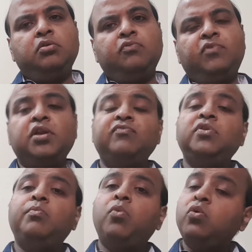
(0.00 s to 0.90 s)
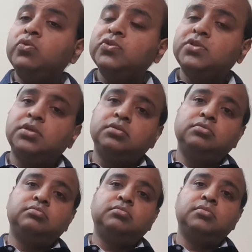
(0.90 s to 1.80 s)
one of the most
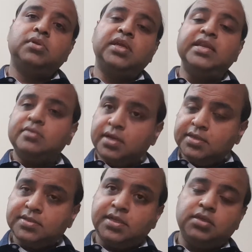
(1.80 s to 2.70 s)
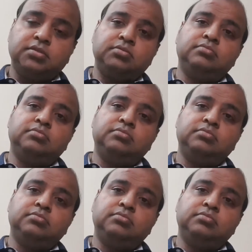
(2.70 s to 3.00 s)
interesting